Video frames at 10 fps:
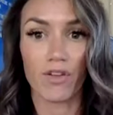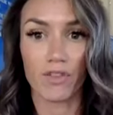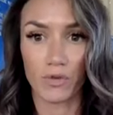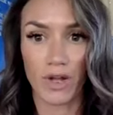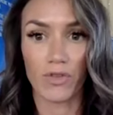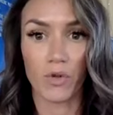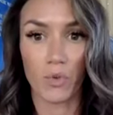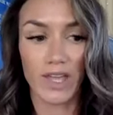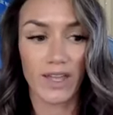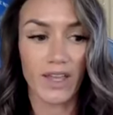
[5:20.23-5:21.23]
throughout the
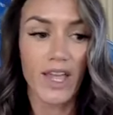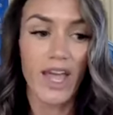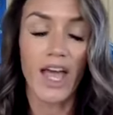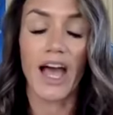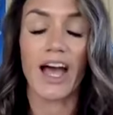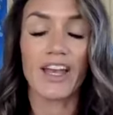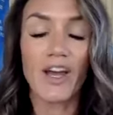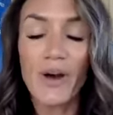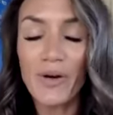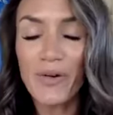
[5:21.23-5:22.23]
week. I
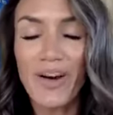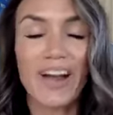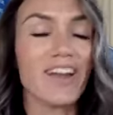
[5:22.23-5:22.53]
know.